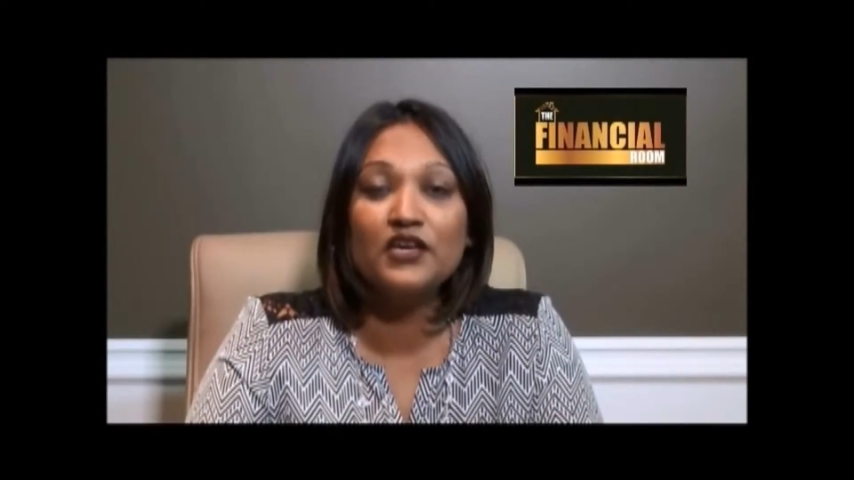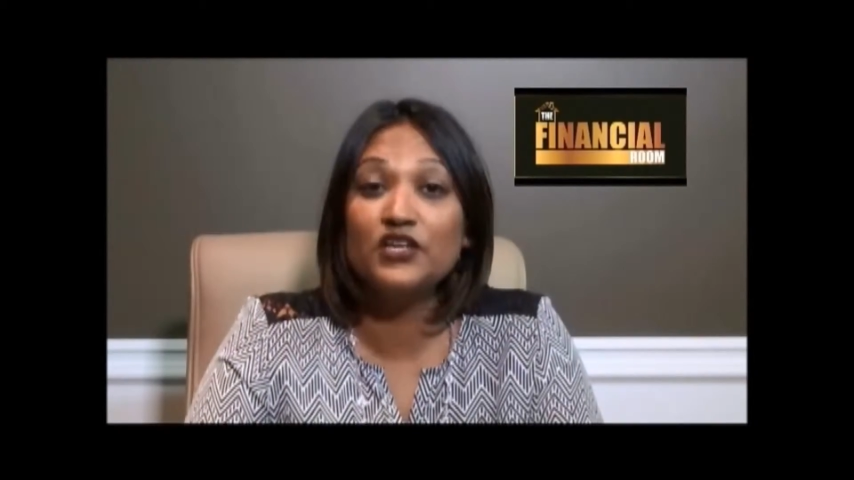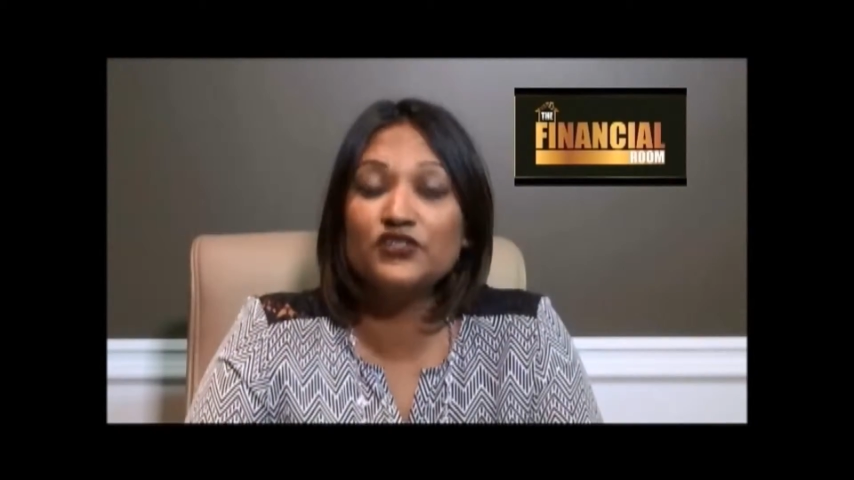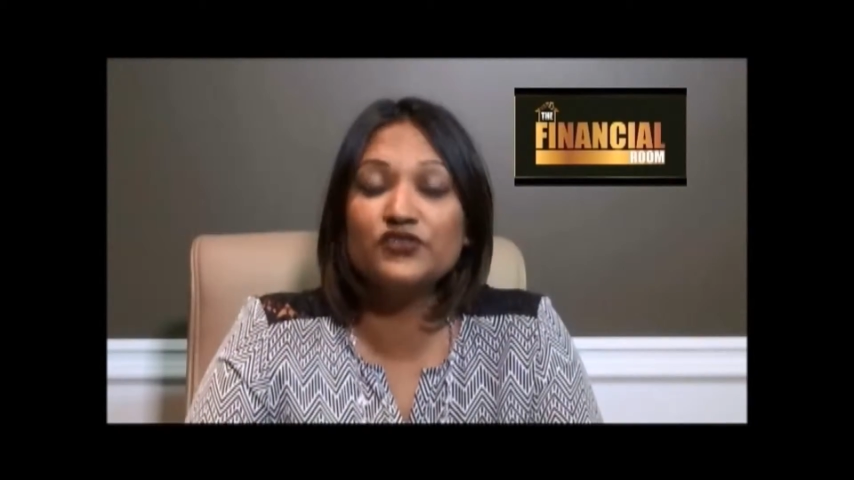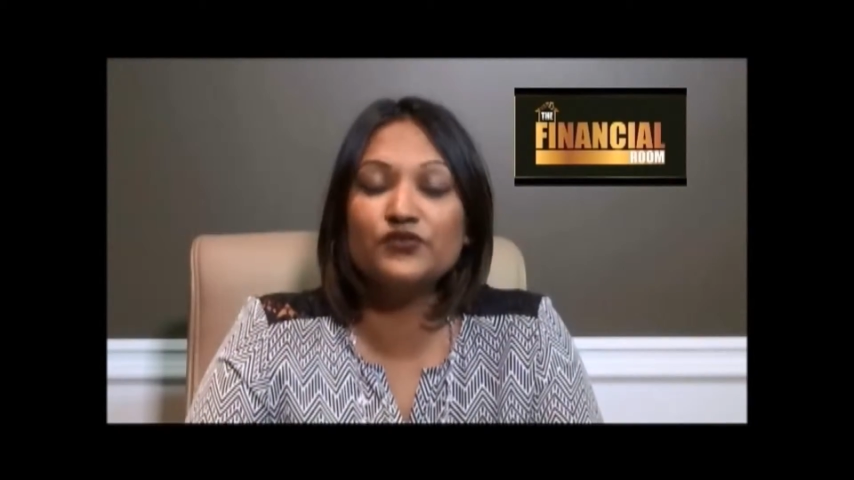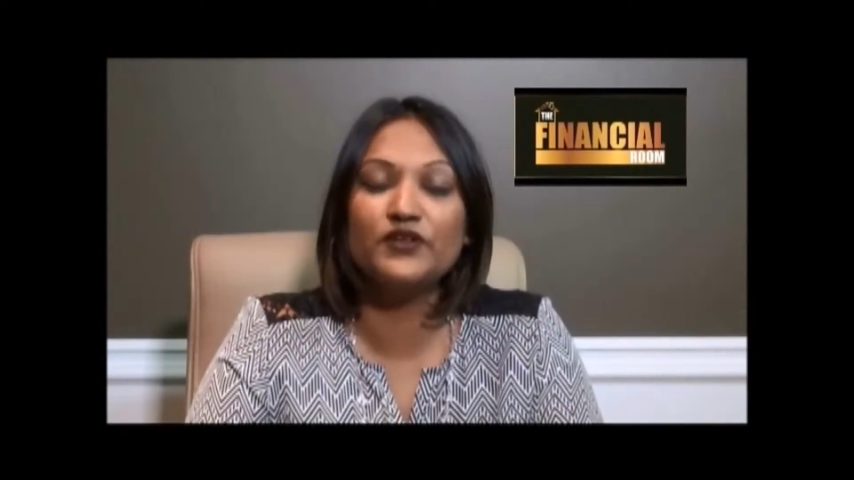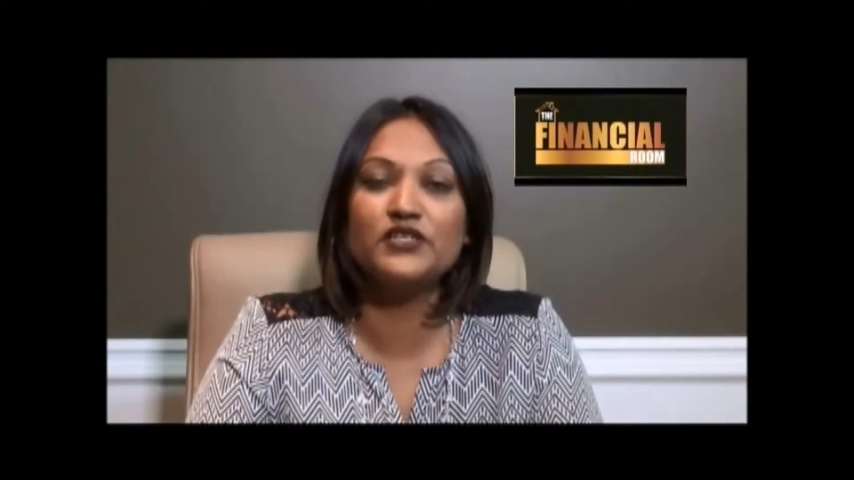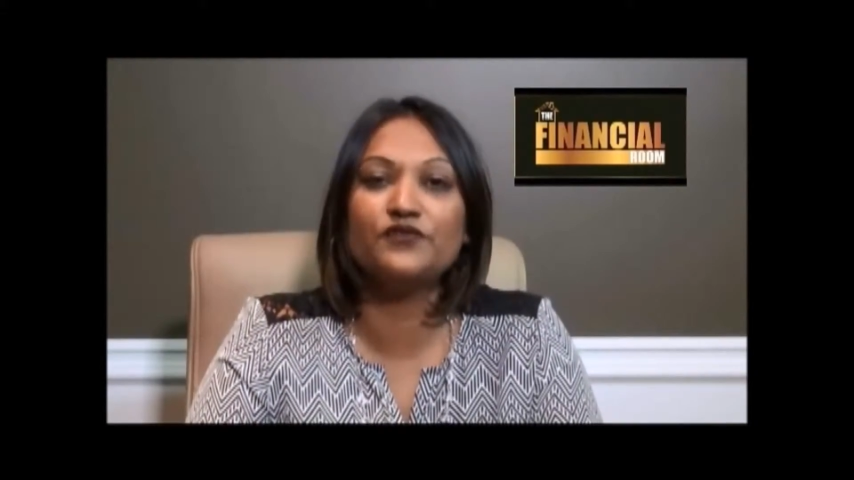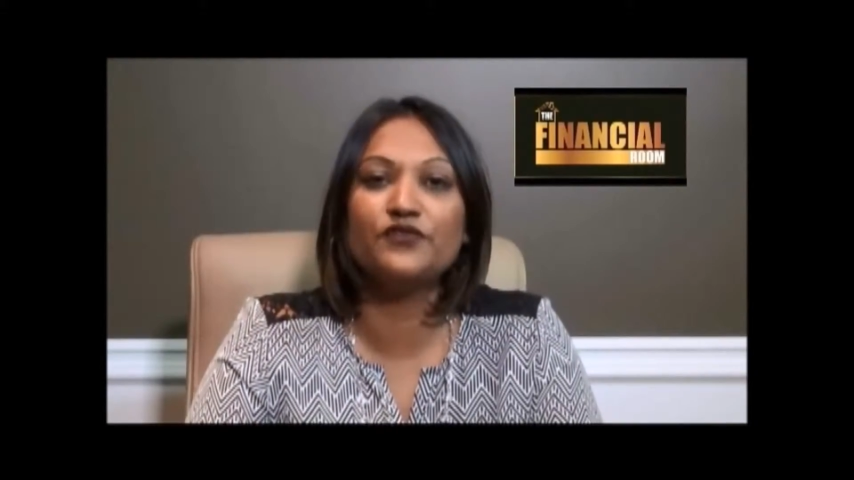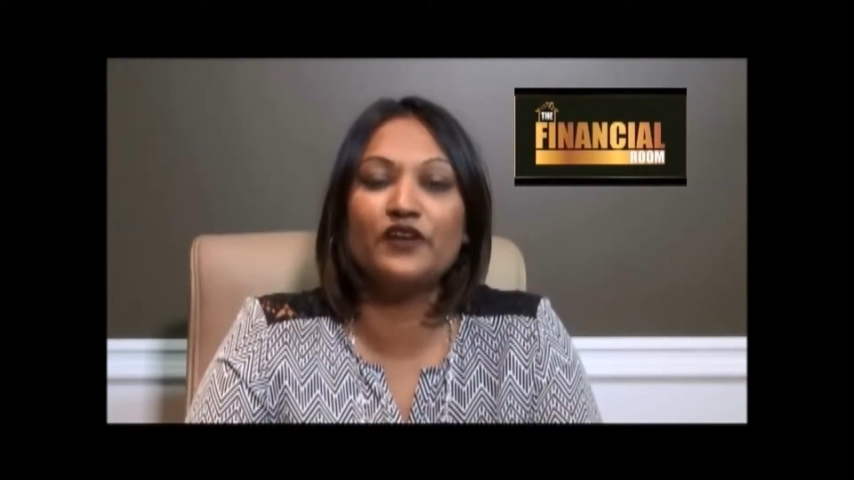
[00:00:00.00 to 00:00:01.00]
interest rate
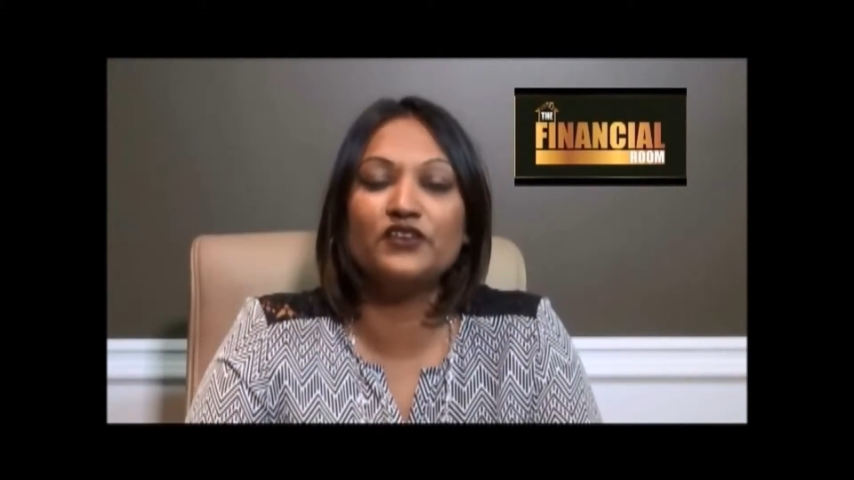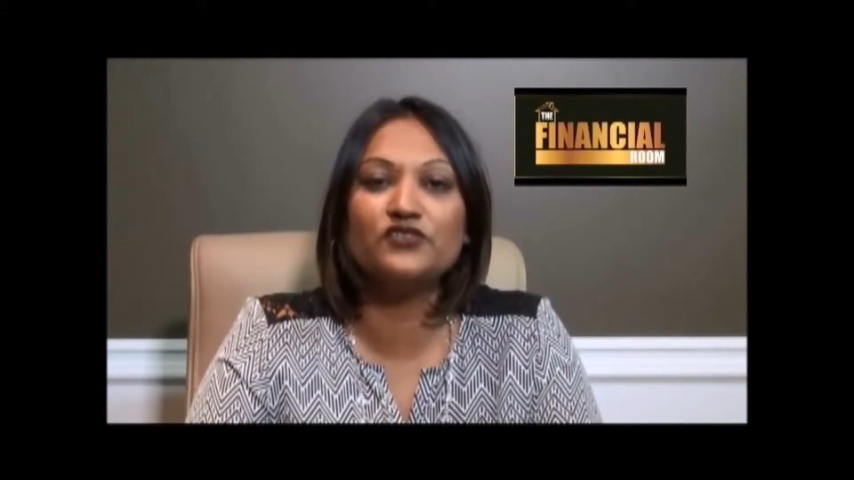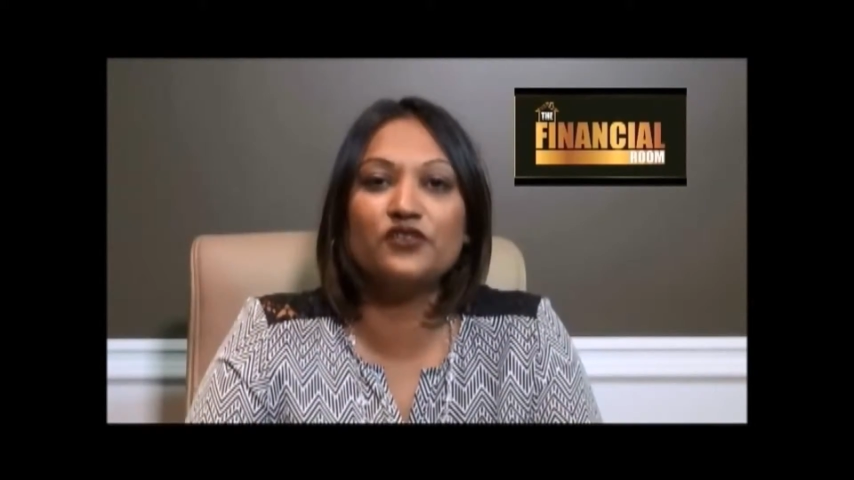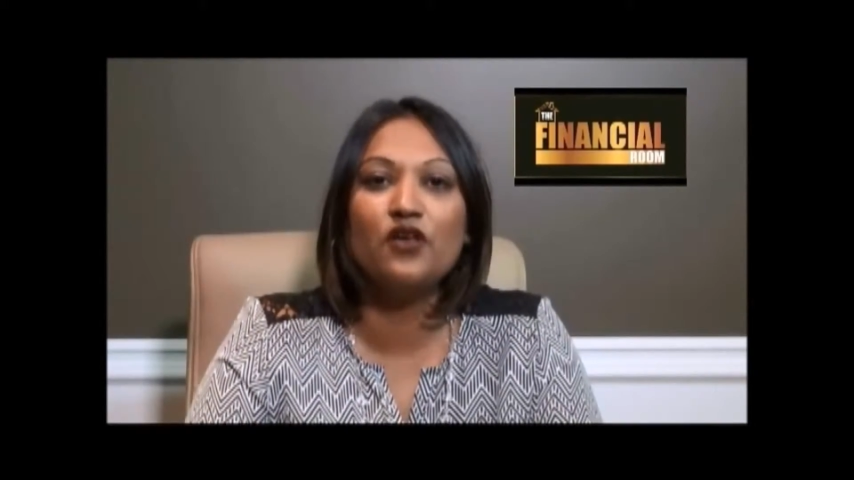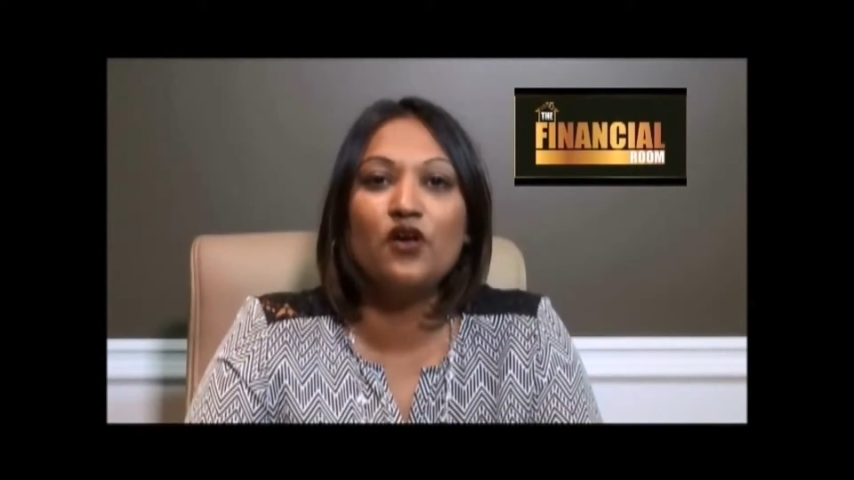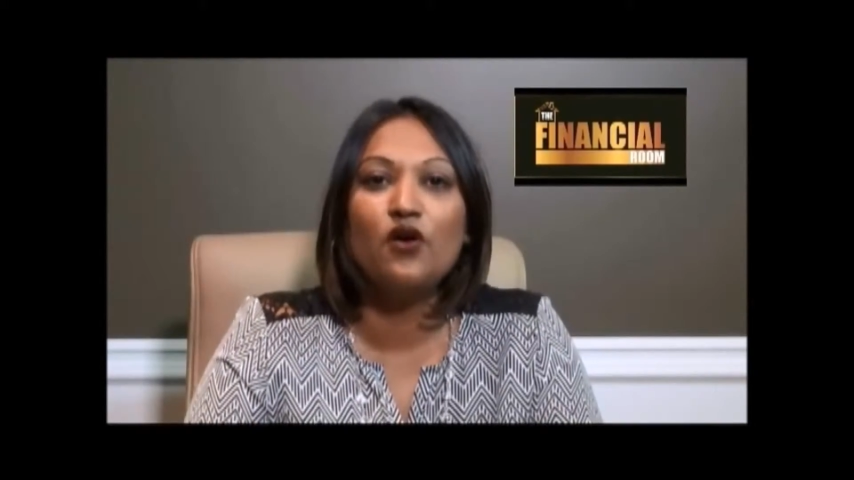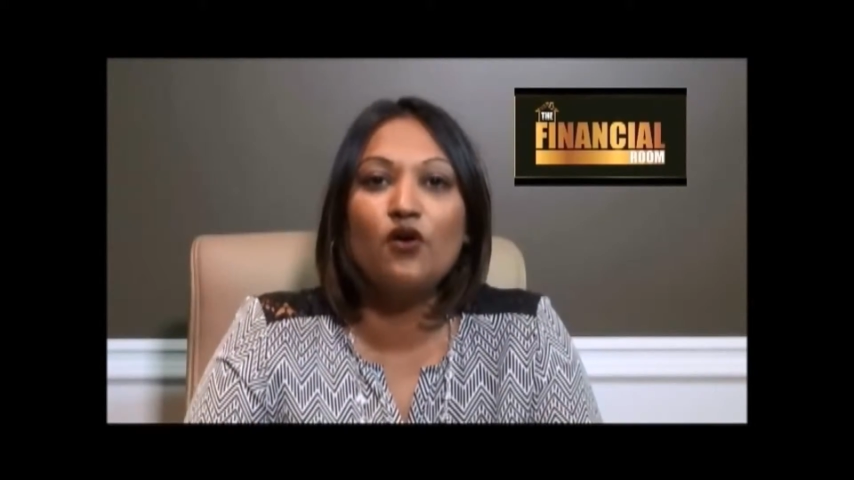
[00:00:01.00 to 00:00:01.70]
differential,